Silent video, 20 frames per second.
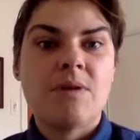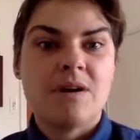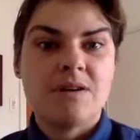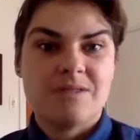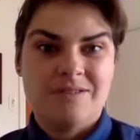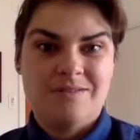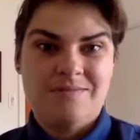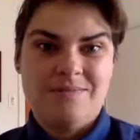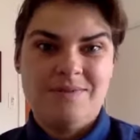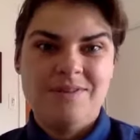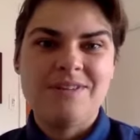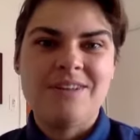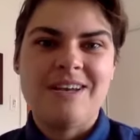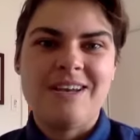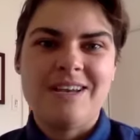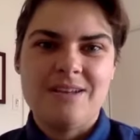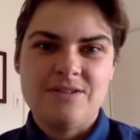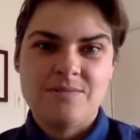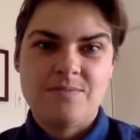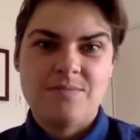
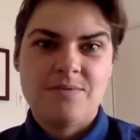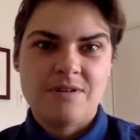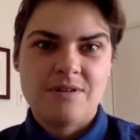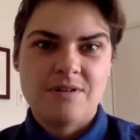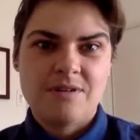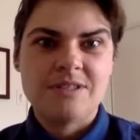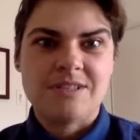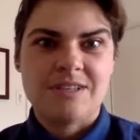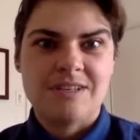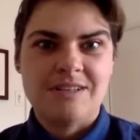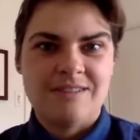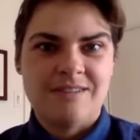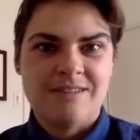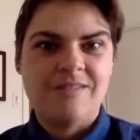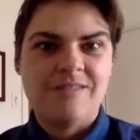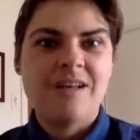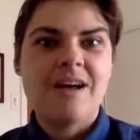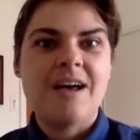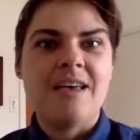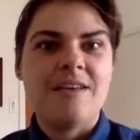possibility as a person in
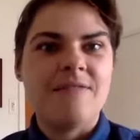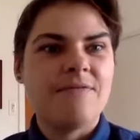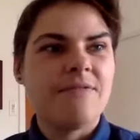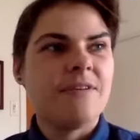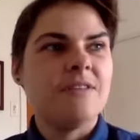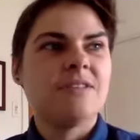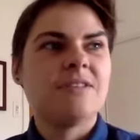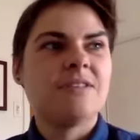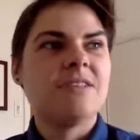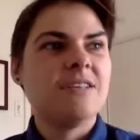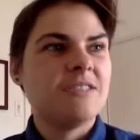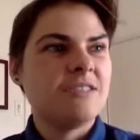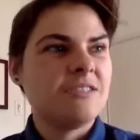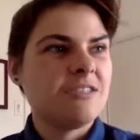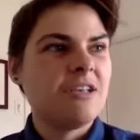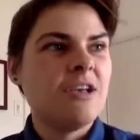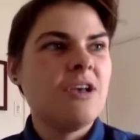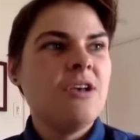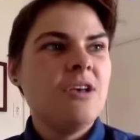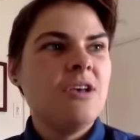their life, it's